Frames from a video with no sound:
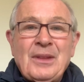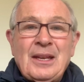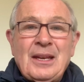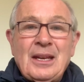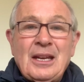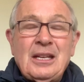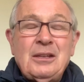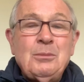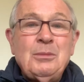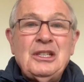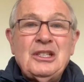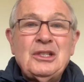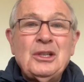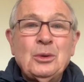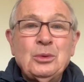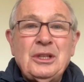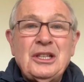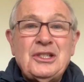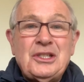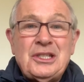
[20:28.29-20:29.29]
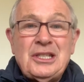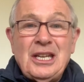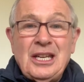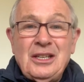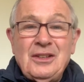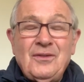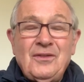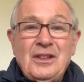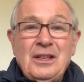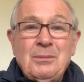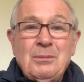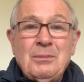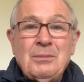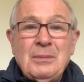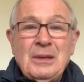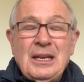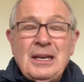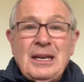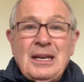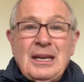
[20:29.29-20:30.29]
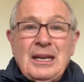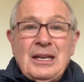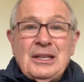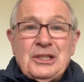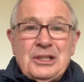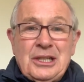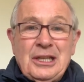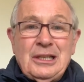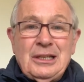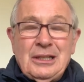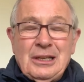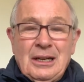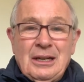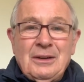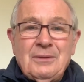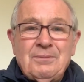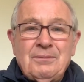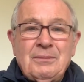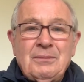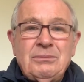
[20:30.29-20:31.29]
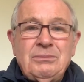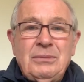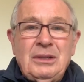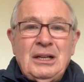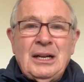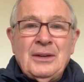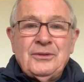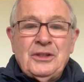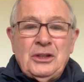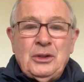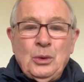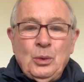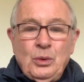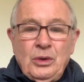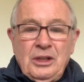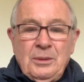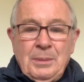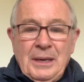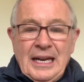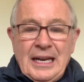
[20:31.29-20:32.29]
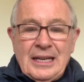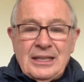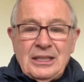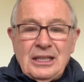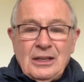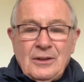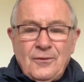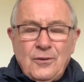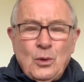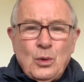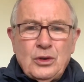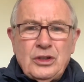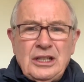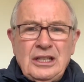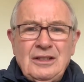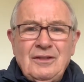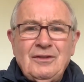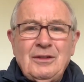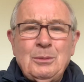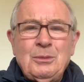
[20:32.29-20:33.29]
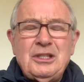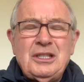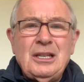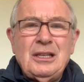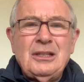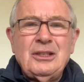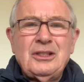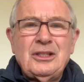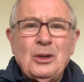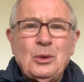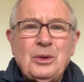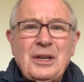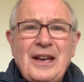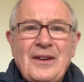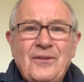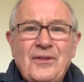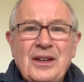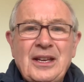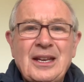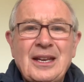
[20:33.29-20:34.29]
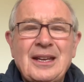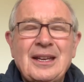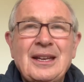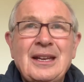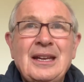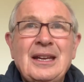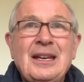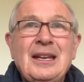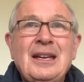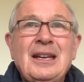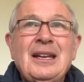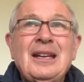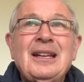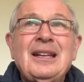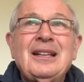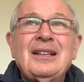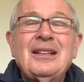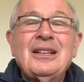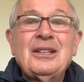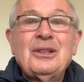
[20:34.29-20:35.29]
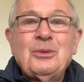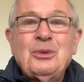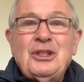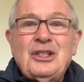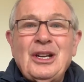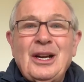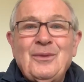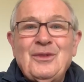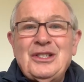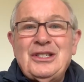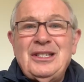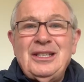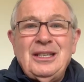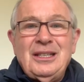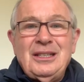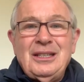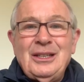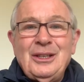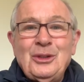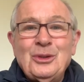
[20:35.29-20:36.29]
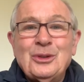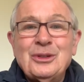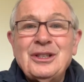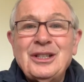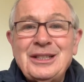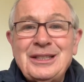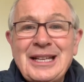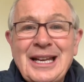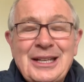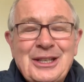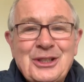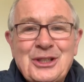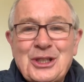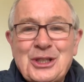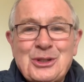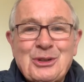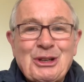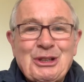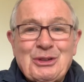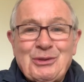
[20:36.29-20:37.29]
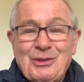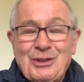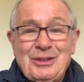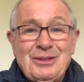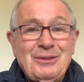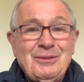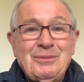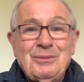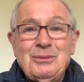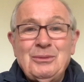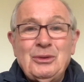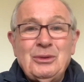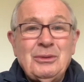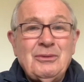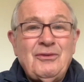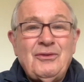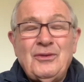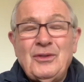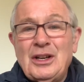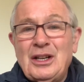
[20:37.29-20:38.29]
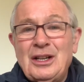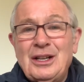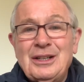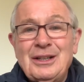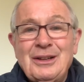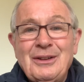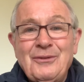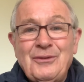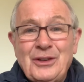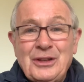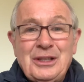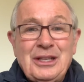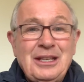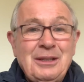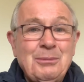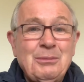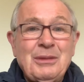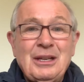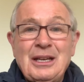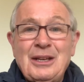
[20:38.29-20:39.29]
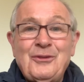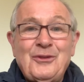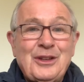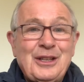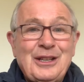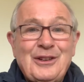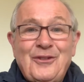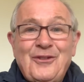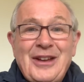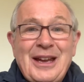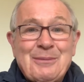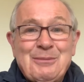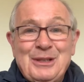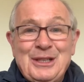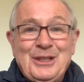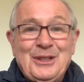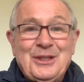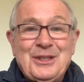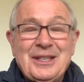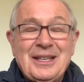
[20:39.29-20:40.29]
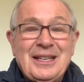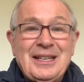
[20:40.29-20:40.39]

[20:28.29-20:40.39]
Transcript: And it means now there's 10 of them still of the touring party, or 14 of them still in South Africa. Like, which obviously, you know, like that is stressful for them and for their families.